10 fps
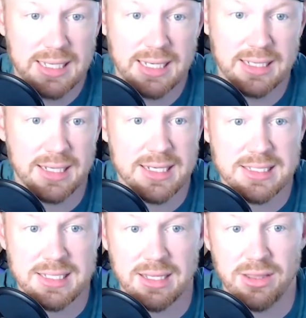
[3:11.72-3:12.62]
And like I
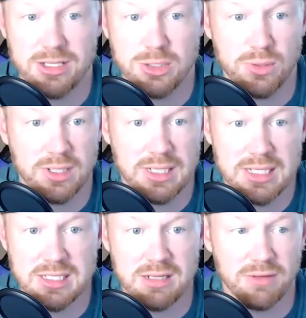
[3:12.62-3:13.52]
said, this one
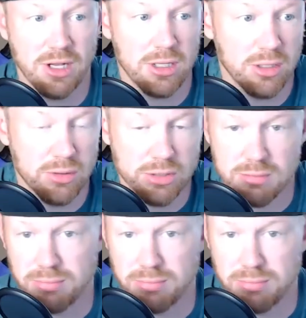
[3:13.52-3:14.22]
isn't even close.